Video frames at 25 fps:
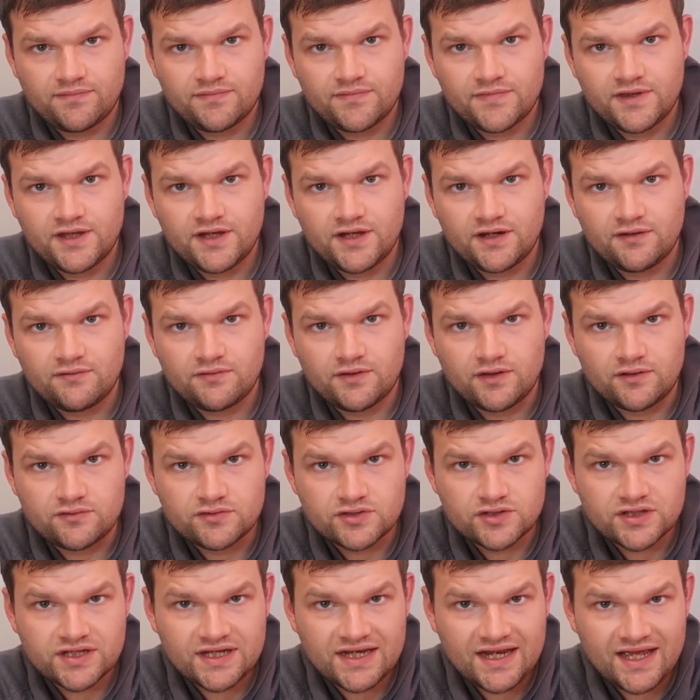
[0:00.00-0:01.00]
those
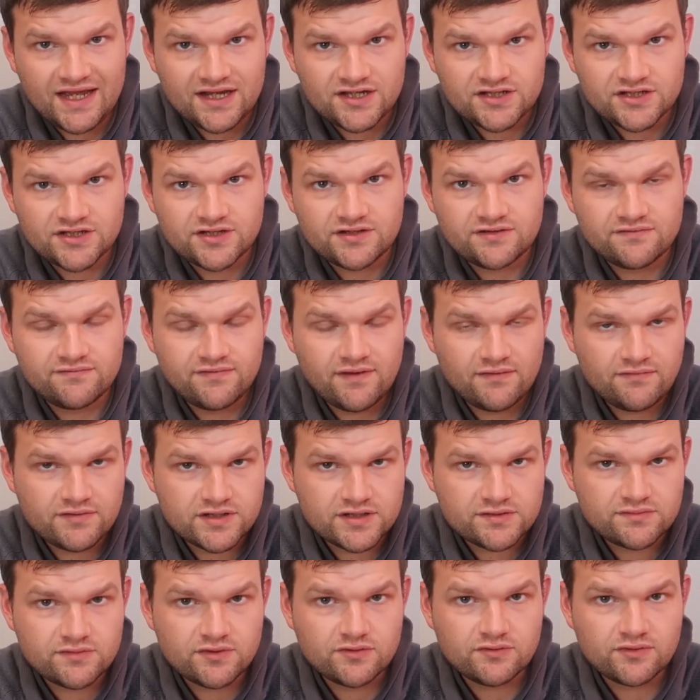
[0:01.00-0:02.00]
connections, very
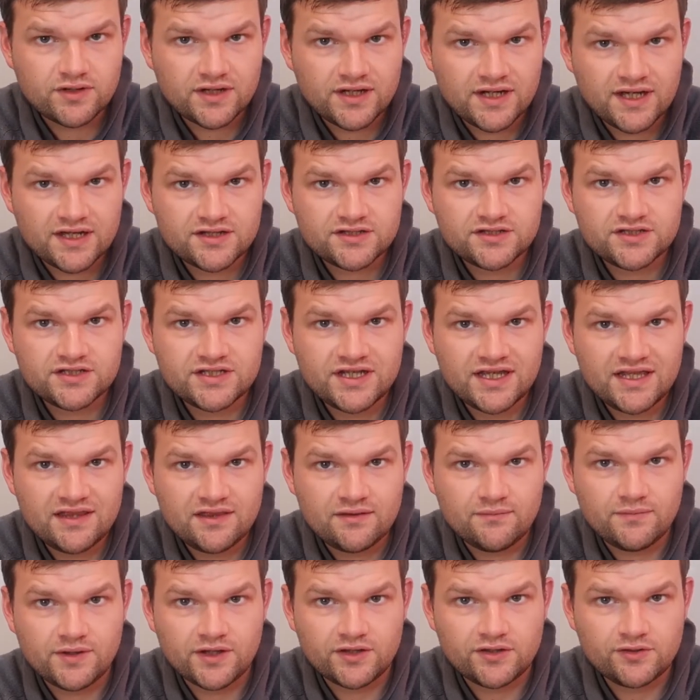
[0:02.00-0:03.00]
small connections in
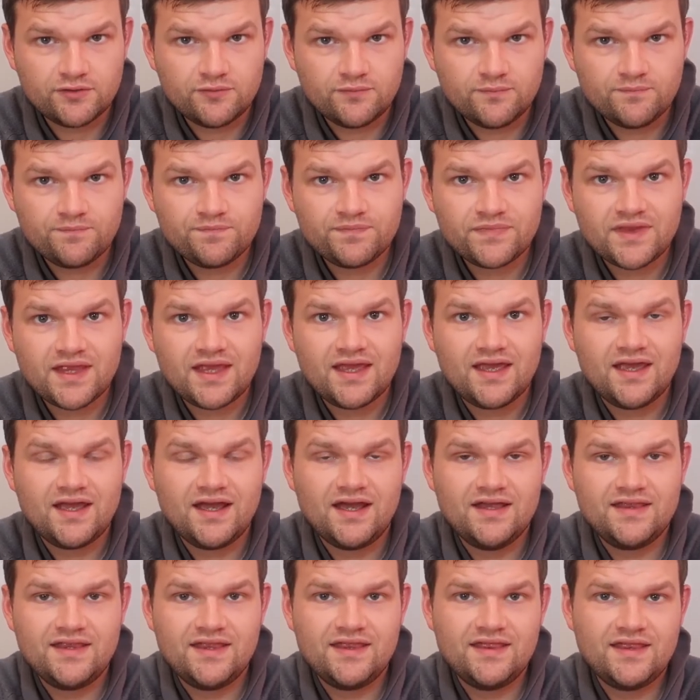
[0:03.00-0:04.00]
the muscle,
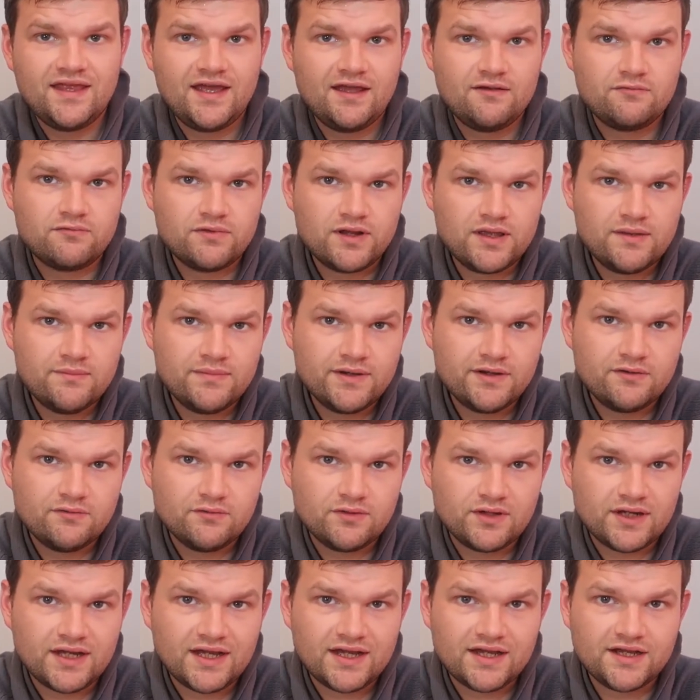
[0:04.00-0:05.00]
and then they're
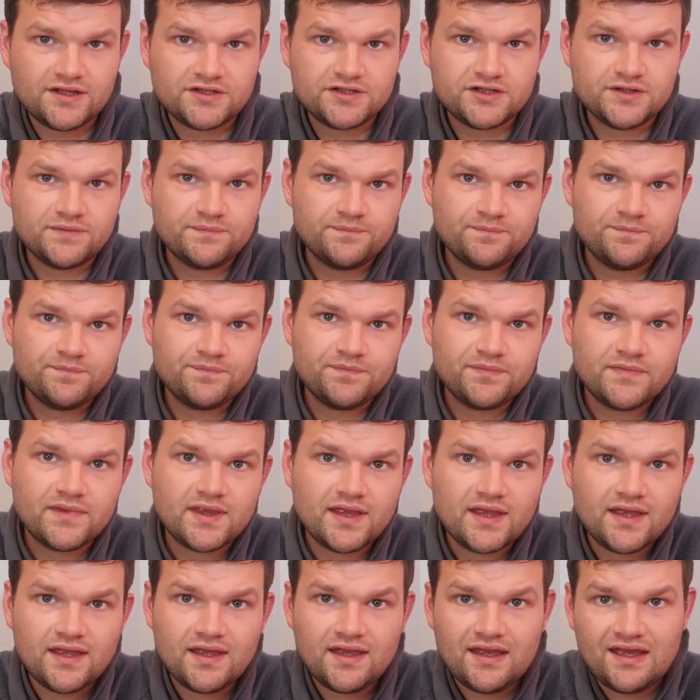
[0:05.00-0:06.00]
rebuilt larger.
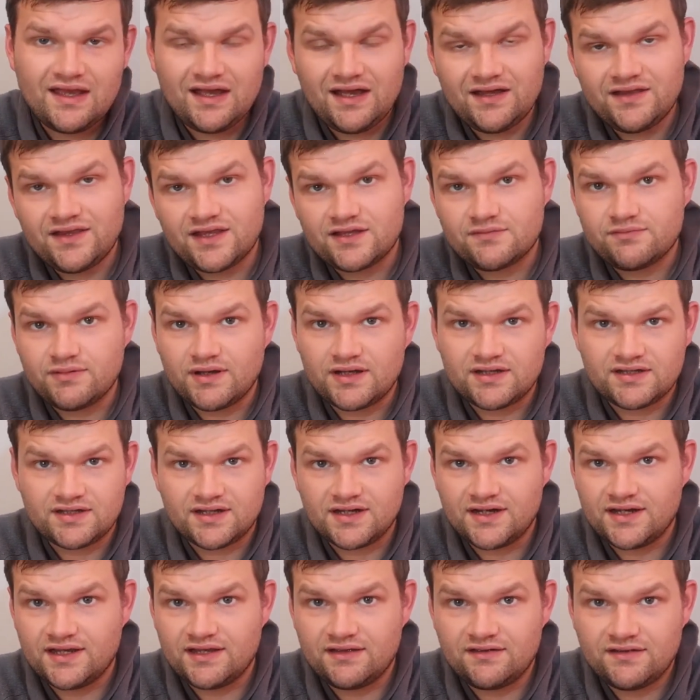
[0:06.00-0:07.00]
And that's
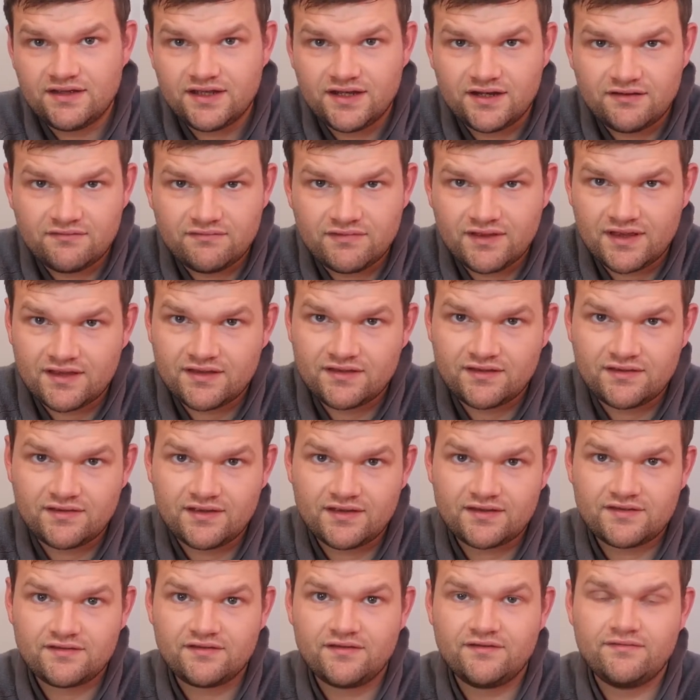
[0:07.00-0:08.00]
basically,
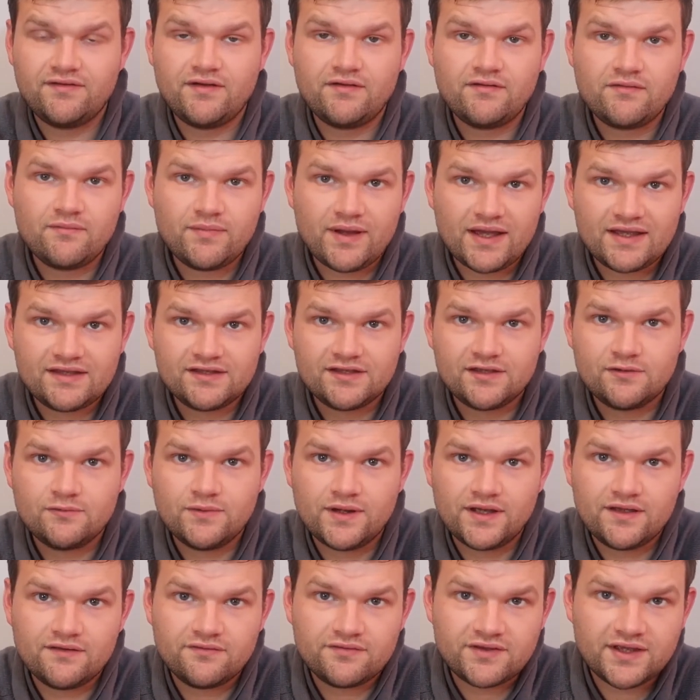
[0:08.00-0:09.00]
that's a very basic
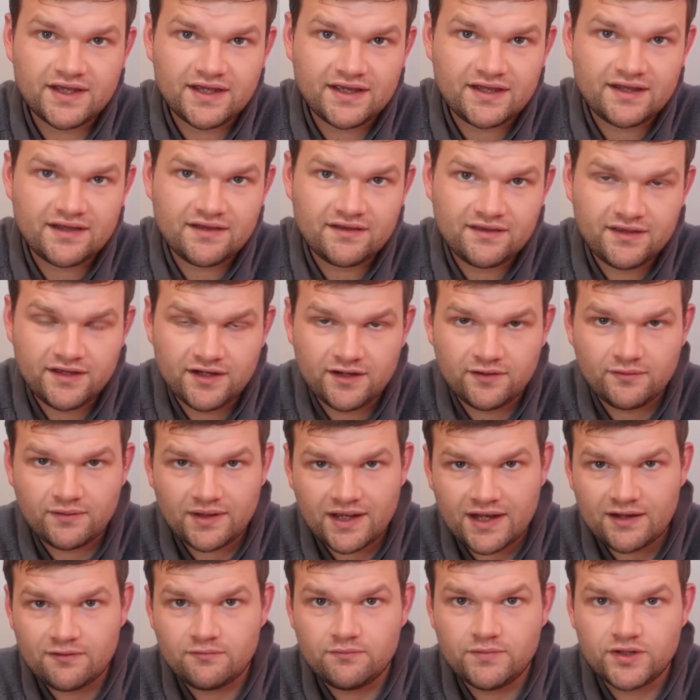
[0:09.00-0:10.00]
way of saying it,
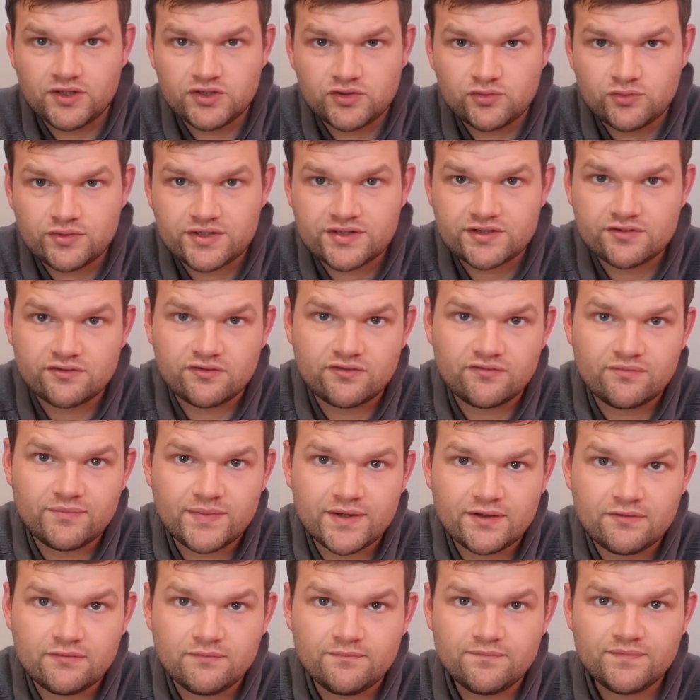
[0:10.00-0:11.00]
how muscle is sort of
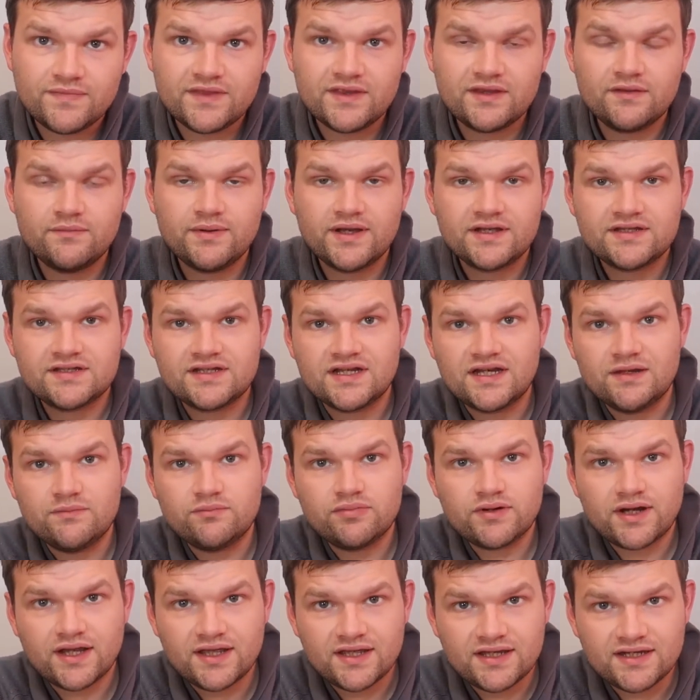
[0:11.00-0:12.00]
built. You're basically
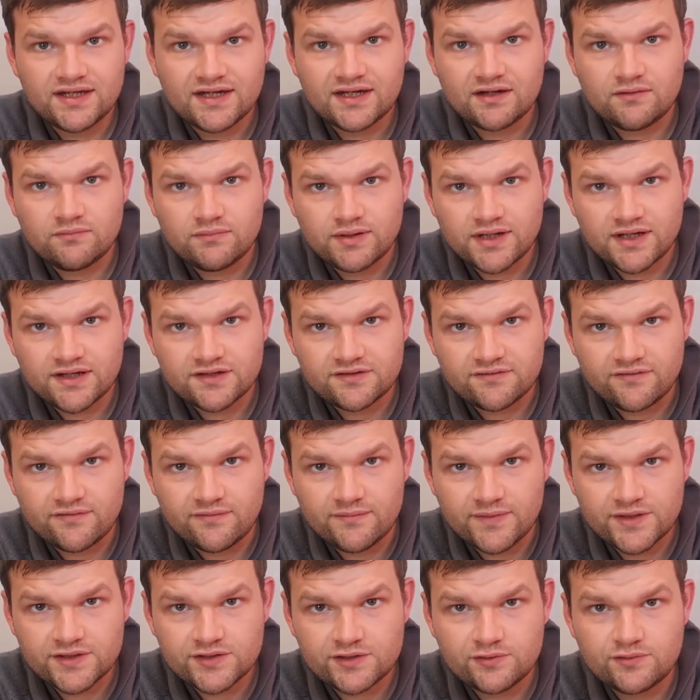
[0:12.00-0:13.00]
breaking down parts of the
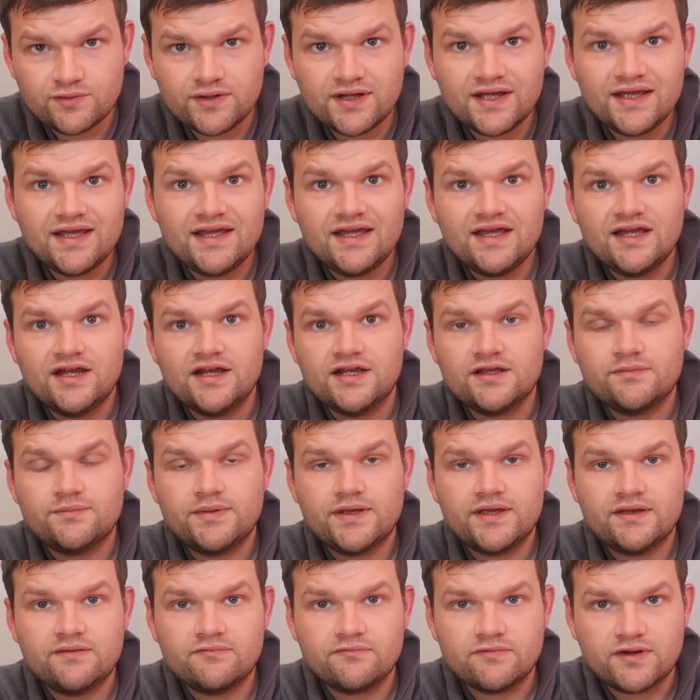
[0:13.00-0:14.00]
muscle and it's
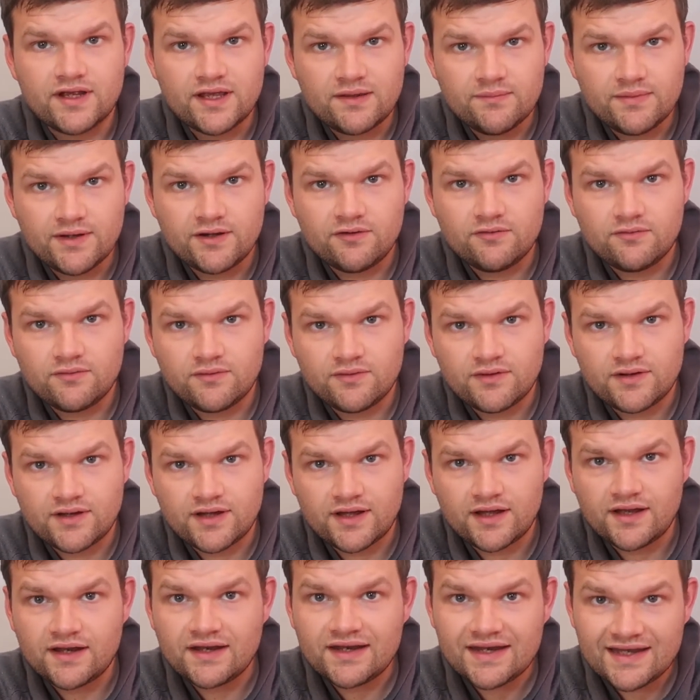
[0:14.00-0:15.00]
being rebuilt
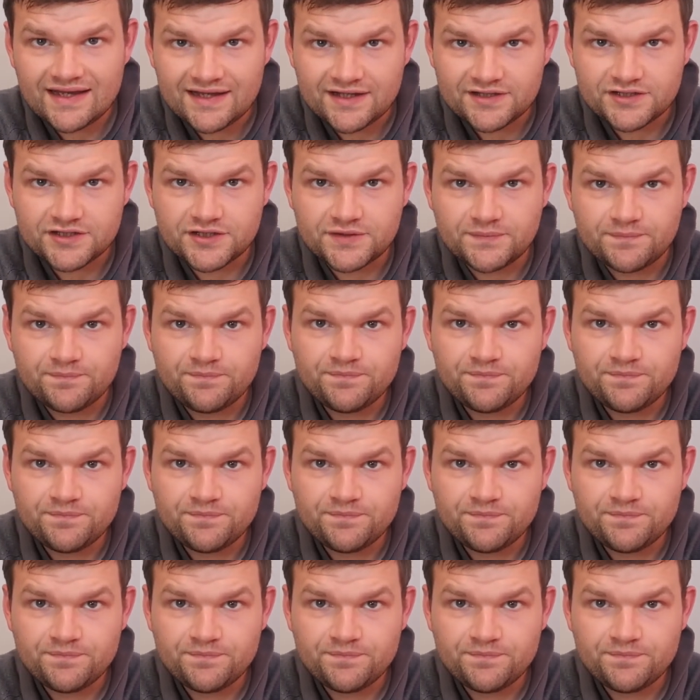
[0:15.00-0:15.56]
larger.